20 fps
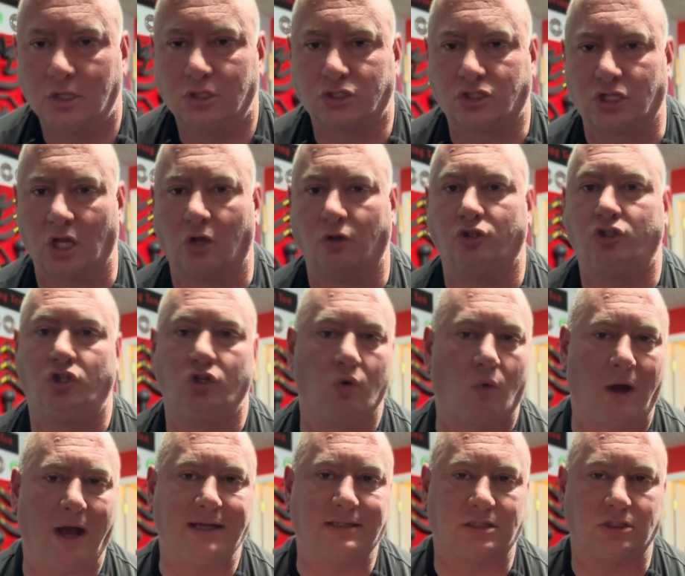So
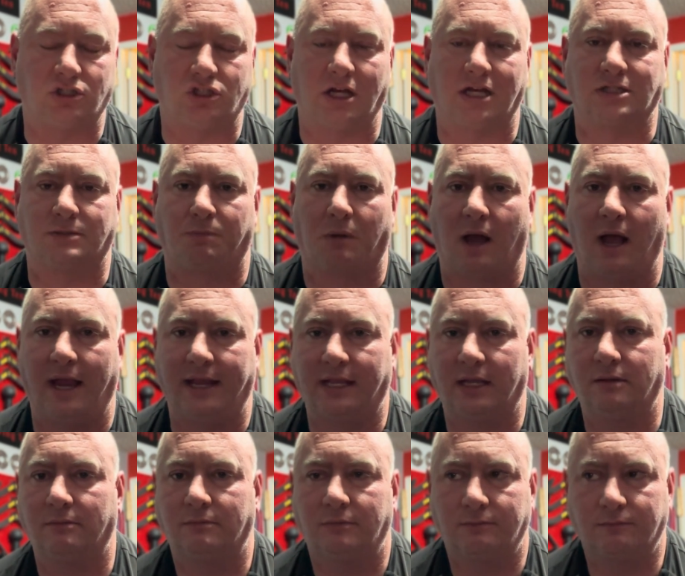do I suggest buying
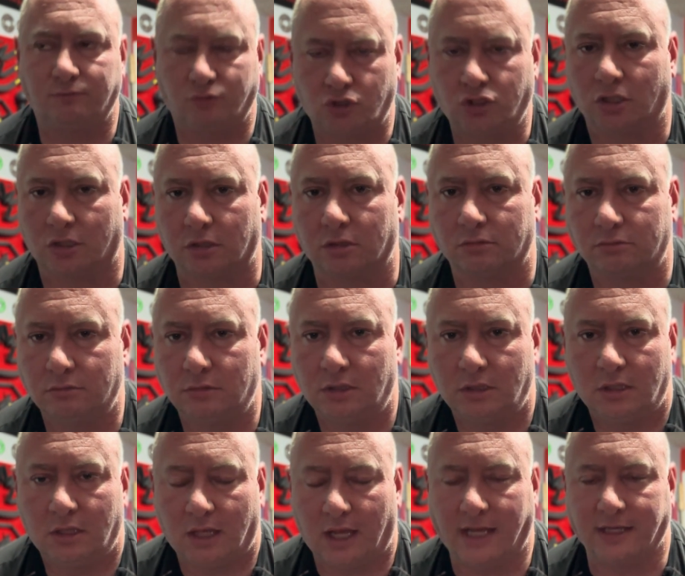it? Sure,
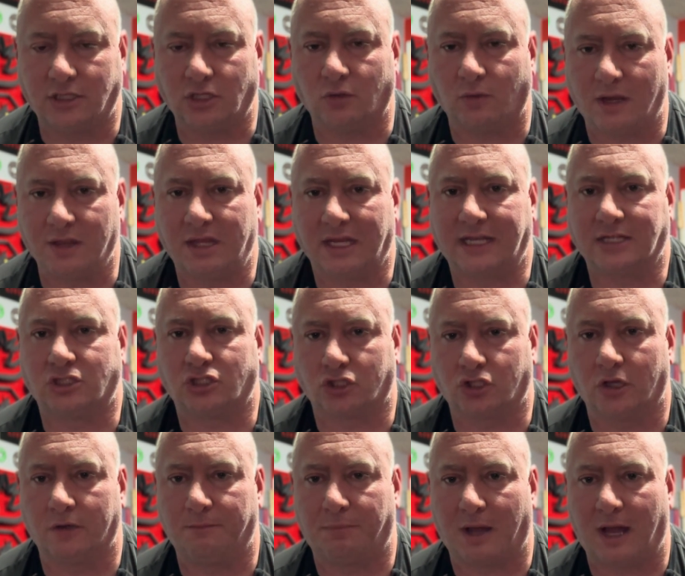I do. I think it's a
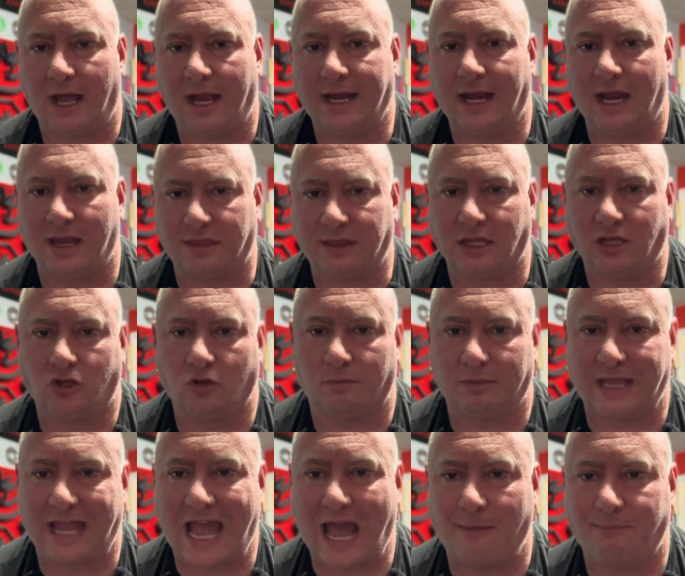good buy. I think you'll
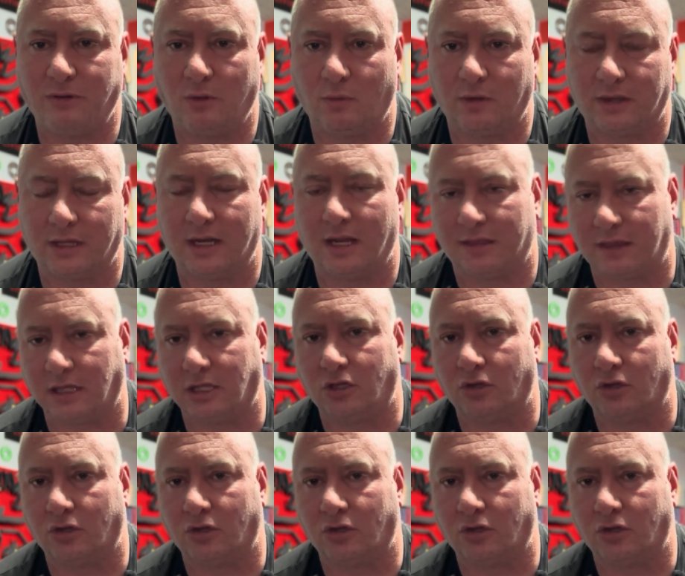be happy with it. I think